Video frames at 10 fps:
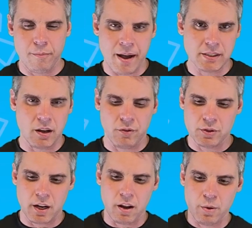to do for
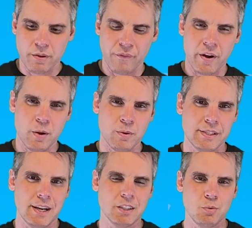myself was I lowered the
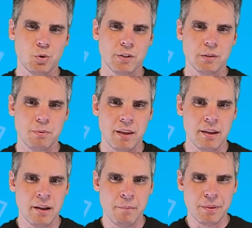frequency. I didn't want it
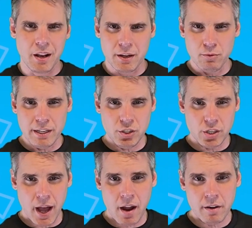to be like a
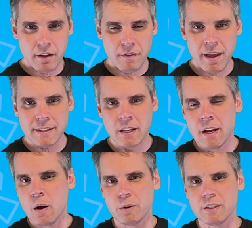really jarring
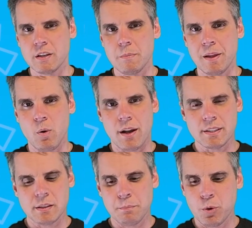effect. I wanted it to
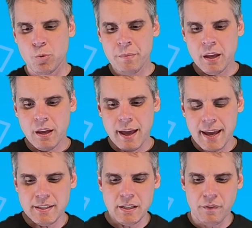be quite simple,
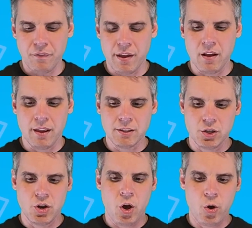easy to
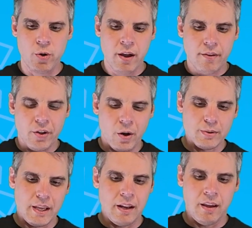feel, and to know
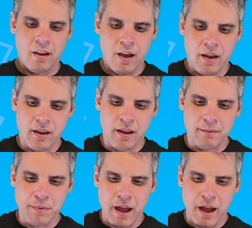that I was getting,